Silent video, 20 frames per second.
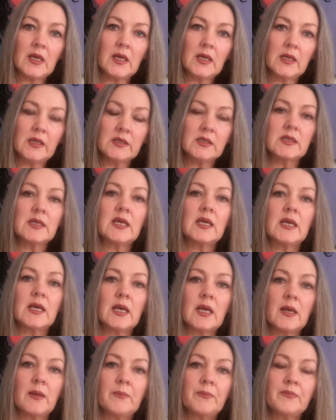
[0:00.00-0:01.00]

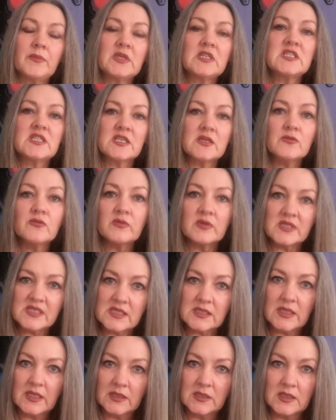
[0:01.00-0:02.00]

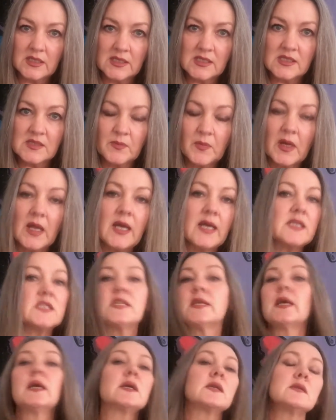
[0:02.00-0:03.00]
de-risking their supply
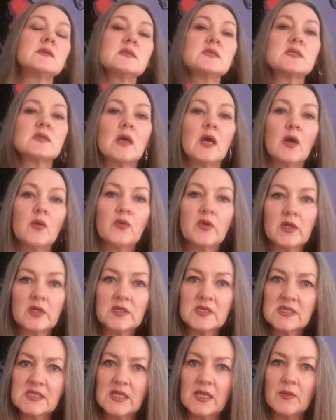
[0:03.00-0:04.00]
chains, we're going
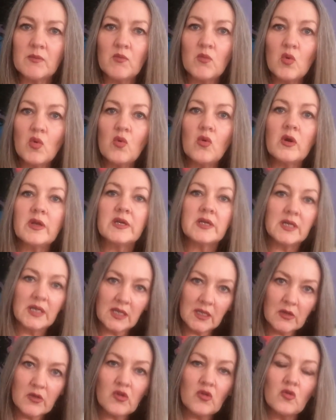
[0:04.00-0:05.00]
to see more
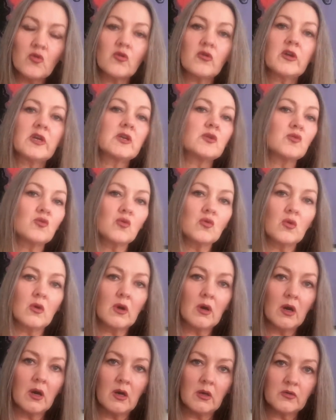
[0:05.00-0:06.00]
nearshoring
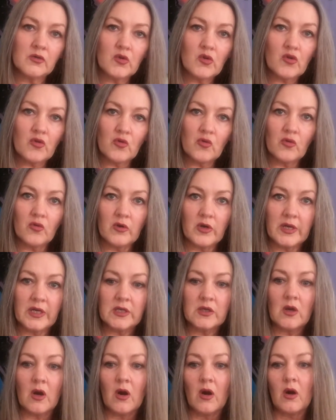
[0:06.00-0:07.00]
or
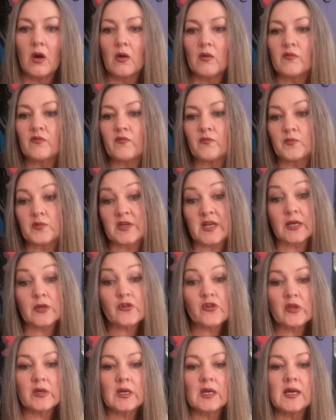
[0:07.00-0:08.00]
onshoring of
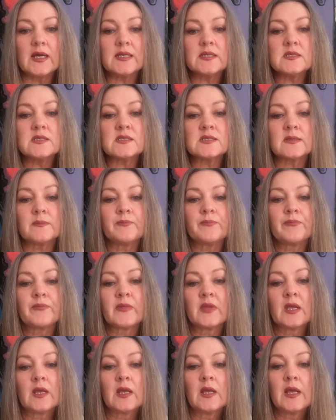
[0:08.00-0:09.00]
production lines.
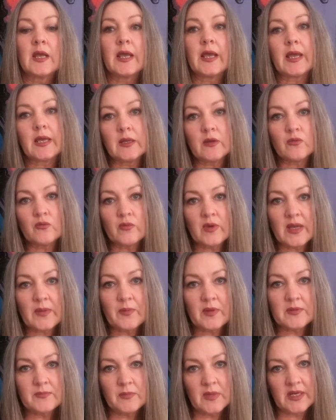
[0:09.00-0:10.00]
and a
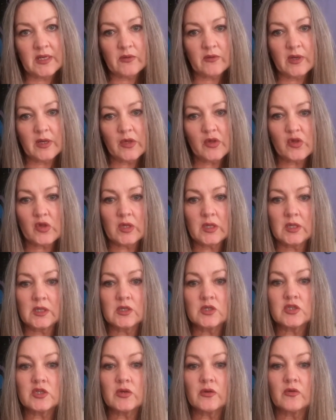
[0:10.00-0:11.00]
rapid
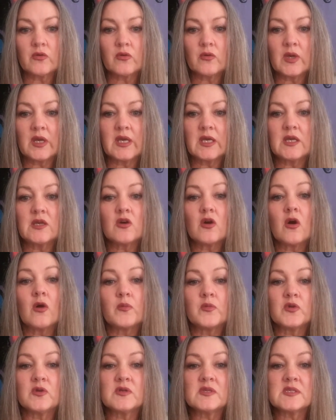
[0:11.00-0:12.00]
migration to
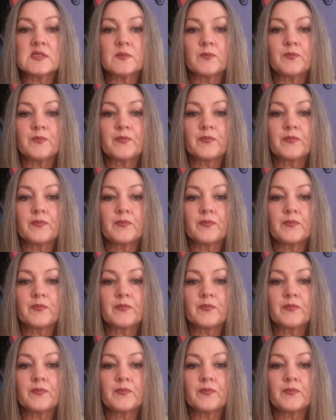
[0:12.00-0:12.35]
e-commerce.